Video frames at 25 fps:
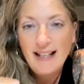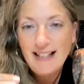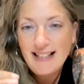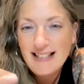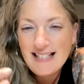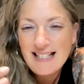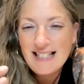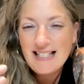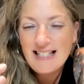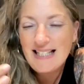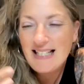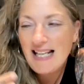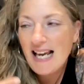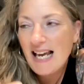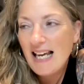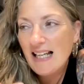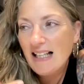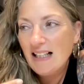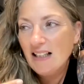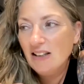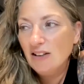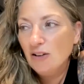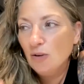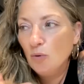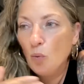I can
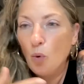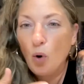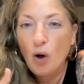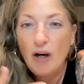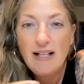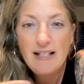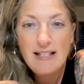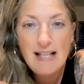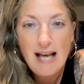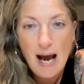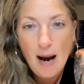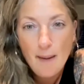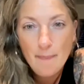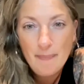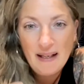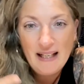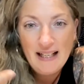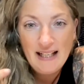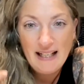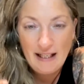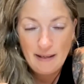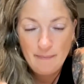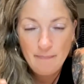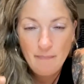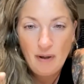tell what is
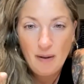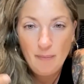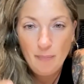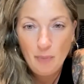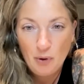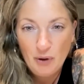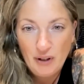happening in my